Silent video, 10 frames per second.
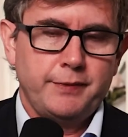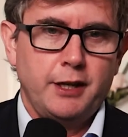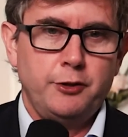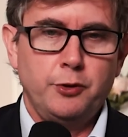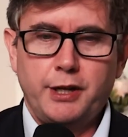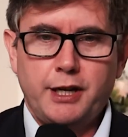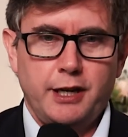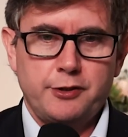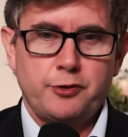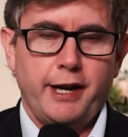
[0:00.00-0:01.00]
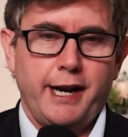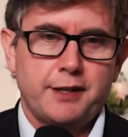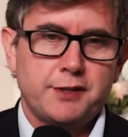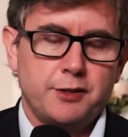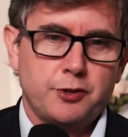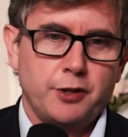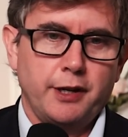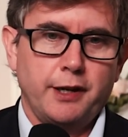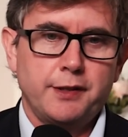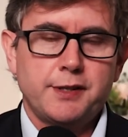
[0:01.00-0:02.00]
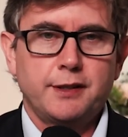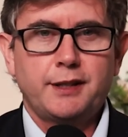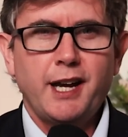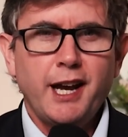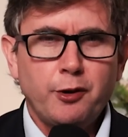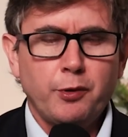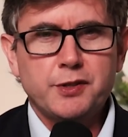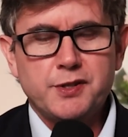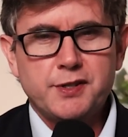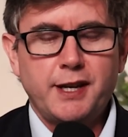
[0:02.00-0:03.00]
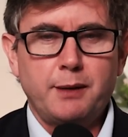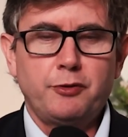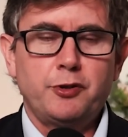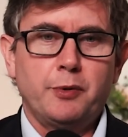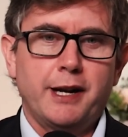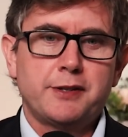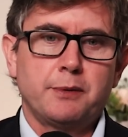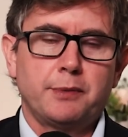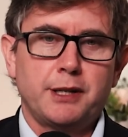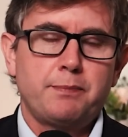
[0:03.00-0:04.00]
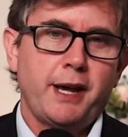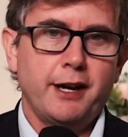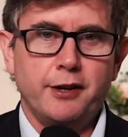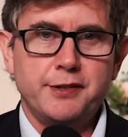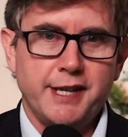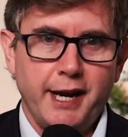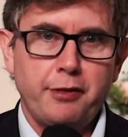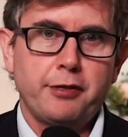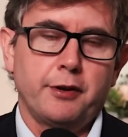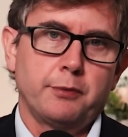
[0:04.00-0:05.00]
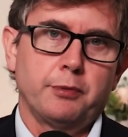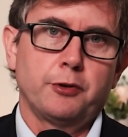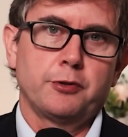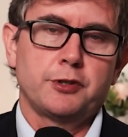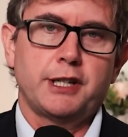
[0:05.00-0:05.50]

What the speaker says: annuity contracts, insurance, and it kind of works the same if you add somebody pay on death on a brokerage